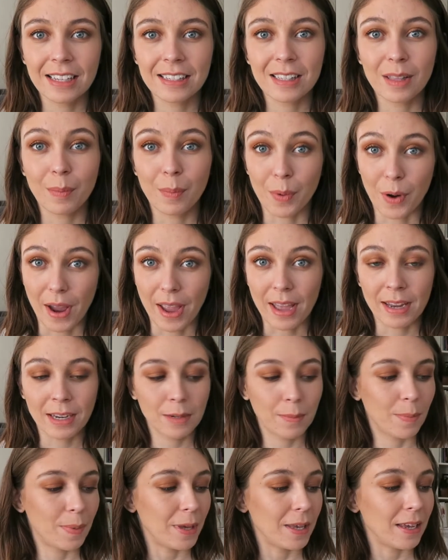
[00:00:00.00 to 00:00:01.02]
as the
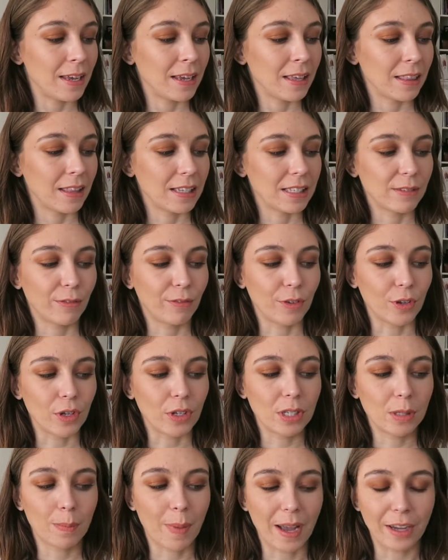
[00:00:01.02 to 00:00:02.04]
brand being this
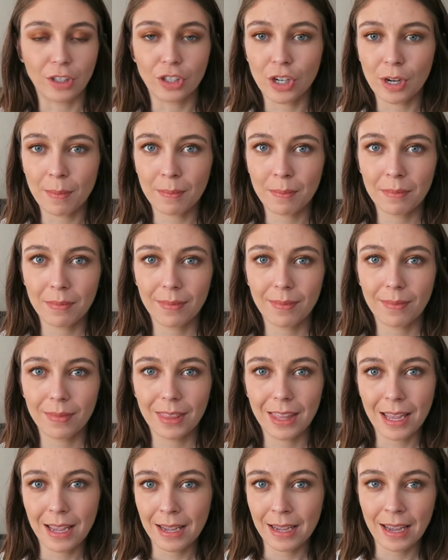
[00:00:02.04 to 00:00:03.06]
full spectrum
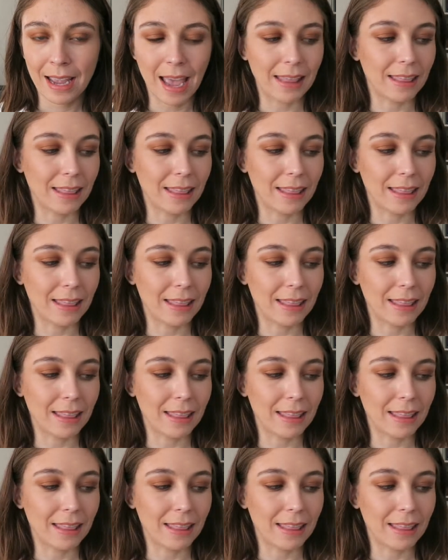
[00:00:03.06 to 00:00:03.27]
thing,